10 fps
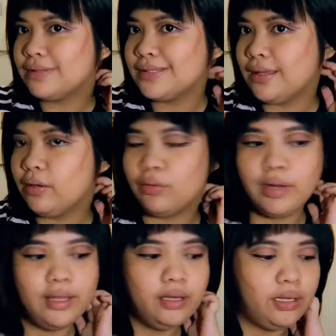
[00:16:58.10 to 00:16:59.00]
It's like a
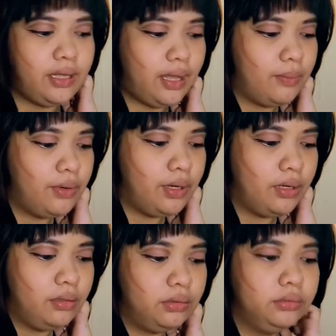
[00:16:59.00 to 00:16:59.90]
red in the camera.
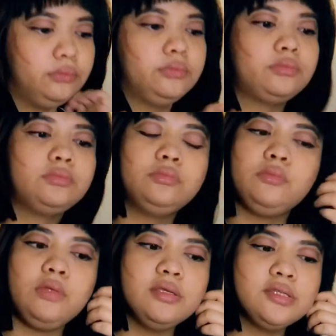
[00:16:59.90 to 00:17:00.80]

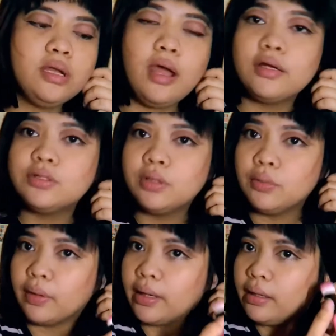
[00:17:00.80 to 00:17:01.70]
It's not actually
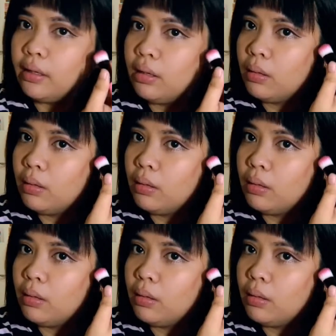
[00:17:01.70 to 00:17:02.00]
red.